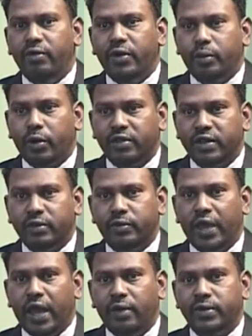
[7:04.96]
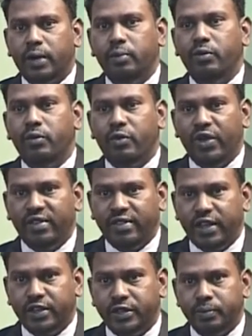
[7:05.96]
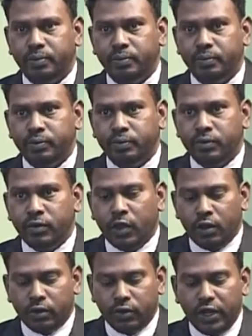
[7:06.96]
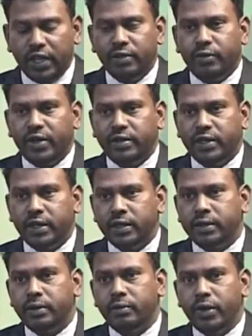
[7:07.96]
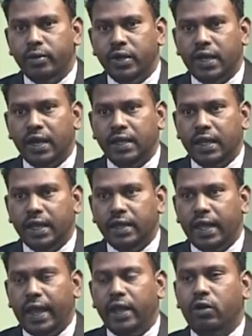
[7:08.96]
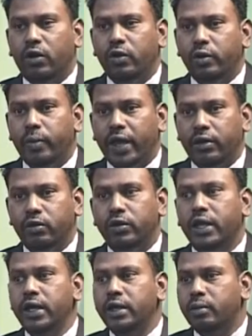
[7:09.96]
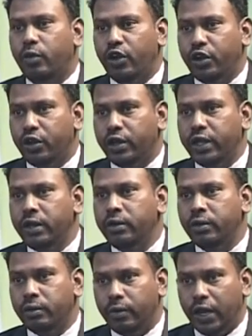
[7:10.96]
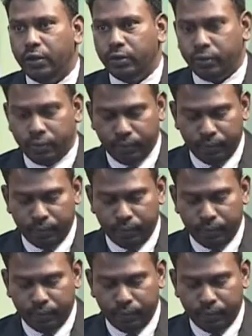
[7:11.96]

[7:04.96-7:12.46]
every process we have some wastage. So this wastage we will calculate and convert back to the monetary value.